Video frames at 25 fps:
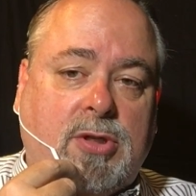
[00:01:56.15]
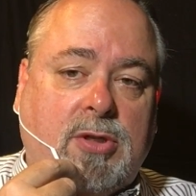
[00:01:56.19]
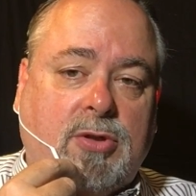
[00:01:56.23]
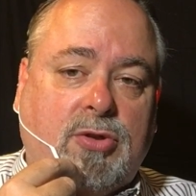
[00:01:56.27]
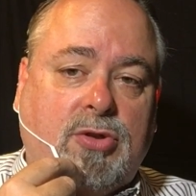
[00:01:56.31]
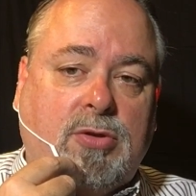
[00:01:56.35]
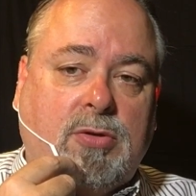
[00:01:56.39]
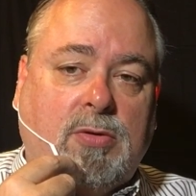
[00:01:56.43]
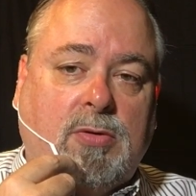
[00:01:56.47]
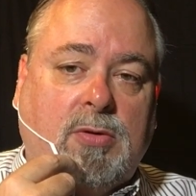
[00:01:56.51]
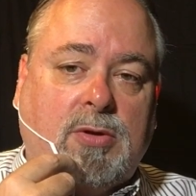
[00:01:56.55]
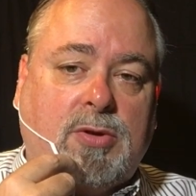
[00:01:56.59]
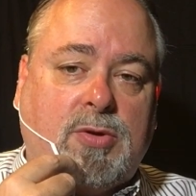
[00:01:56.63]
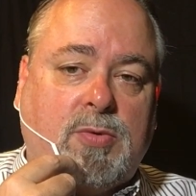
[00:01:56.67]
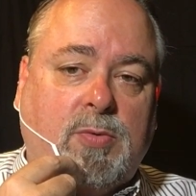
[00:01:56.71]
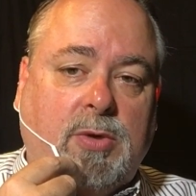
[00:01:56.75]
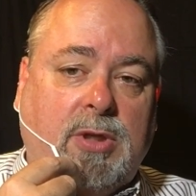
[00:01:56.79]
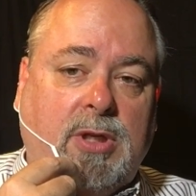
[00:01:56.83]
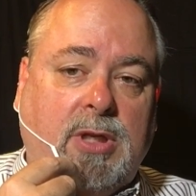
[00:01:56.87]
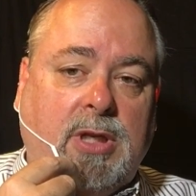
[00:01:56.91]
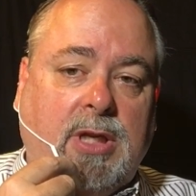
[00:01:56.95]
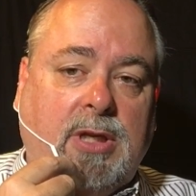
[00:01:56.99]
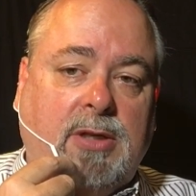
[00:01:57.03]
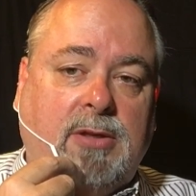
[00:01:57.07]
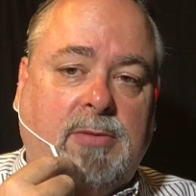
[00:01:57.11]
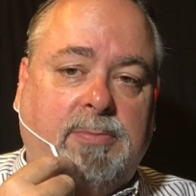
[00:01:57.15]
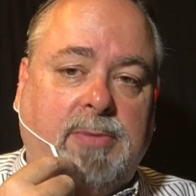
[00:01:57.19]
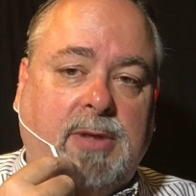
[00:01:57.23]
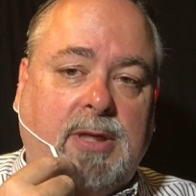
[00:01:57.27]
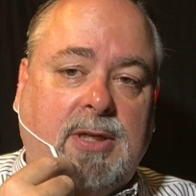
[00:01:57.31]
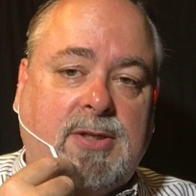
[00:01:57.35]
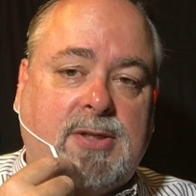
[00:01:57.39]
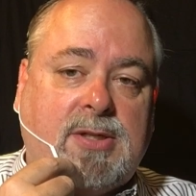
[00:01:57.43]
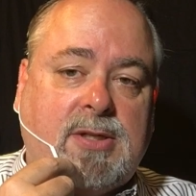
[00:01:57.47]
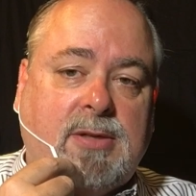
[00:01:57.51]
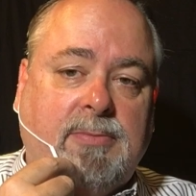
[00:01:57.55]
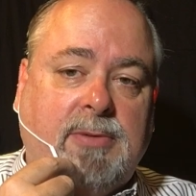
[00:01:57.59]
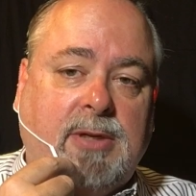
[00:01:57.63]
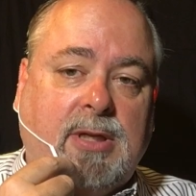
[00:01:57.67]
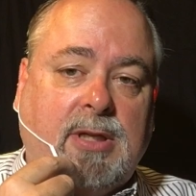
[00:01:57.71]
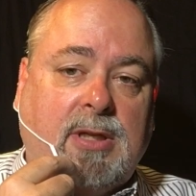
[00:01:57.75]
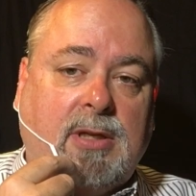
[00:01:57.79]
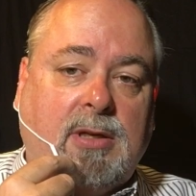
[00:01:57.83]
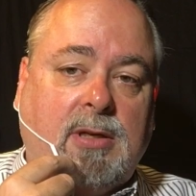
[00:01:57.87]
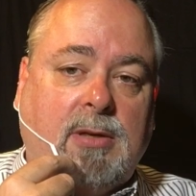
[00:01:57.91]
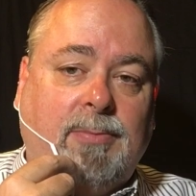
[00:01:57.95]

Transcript: The shooters would need to be somebody that